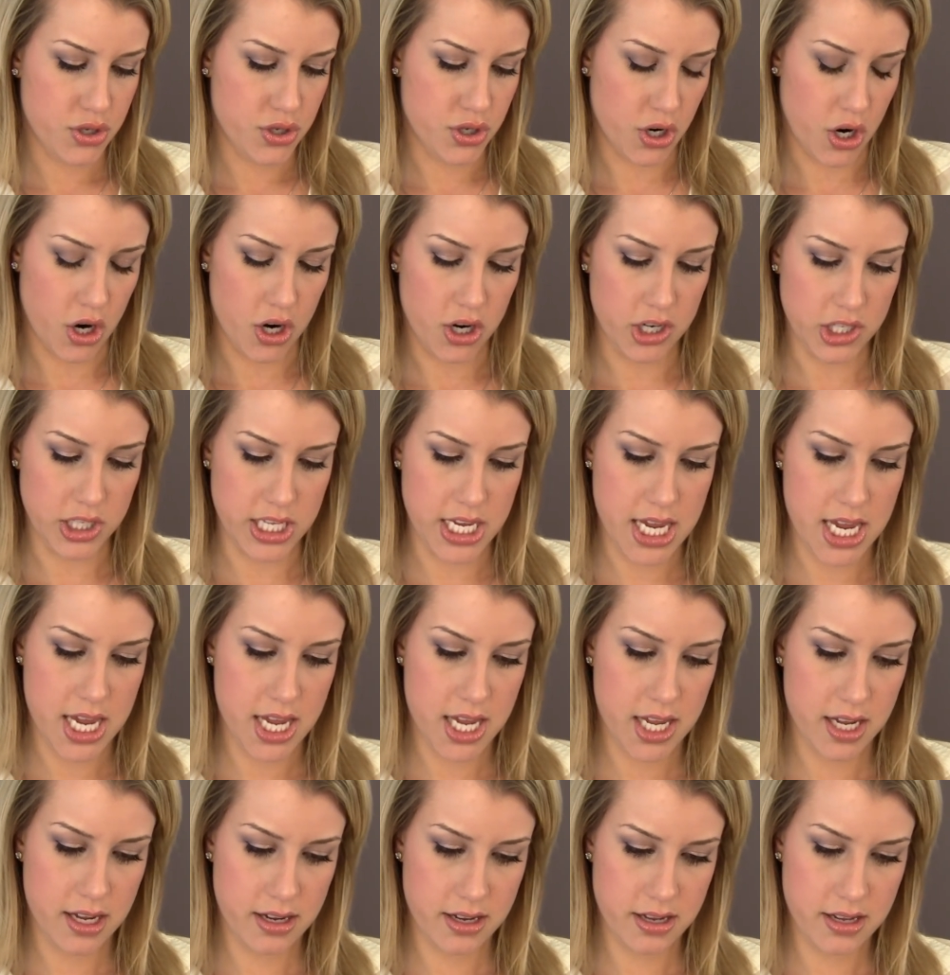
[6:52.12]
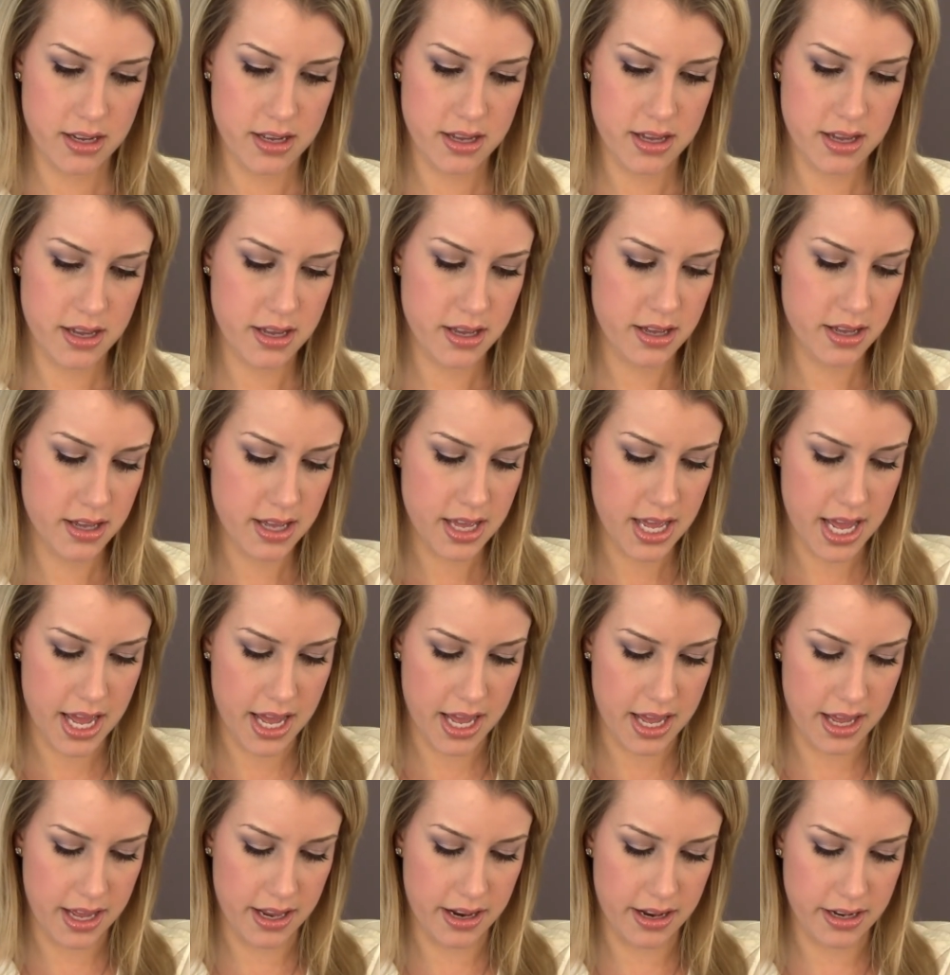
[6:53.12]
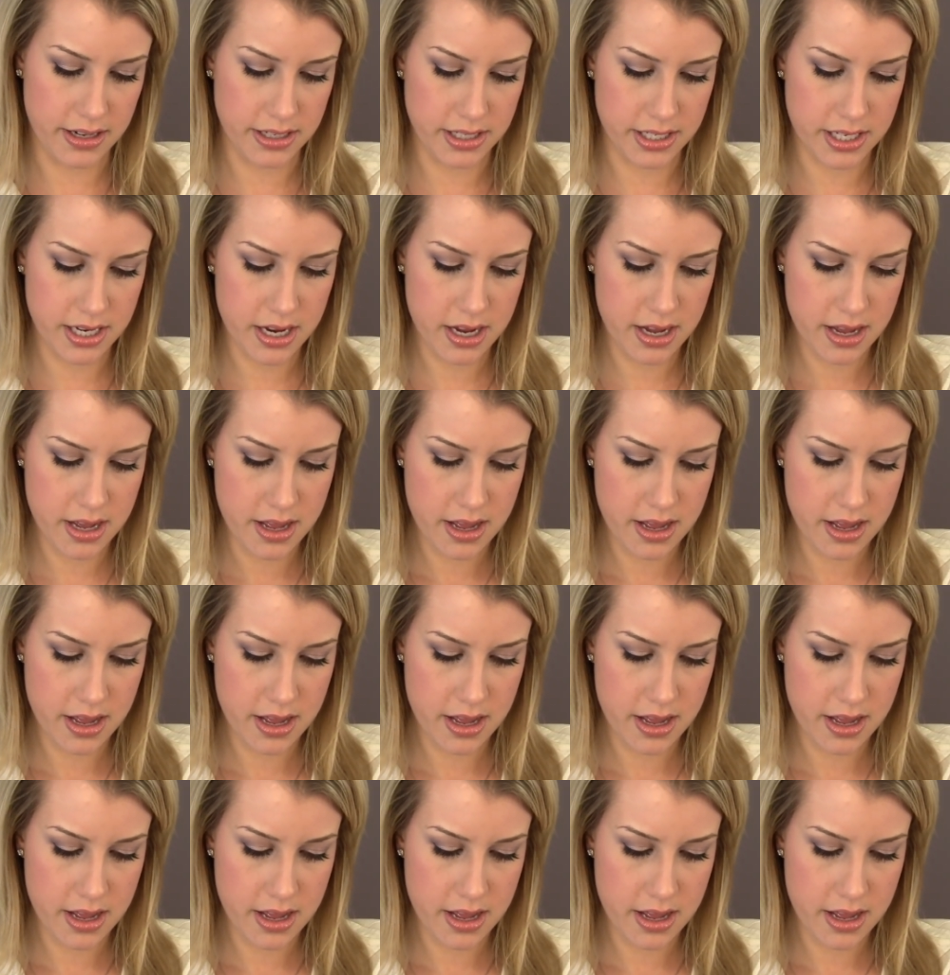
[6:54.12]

Darling and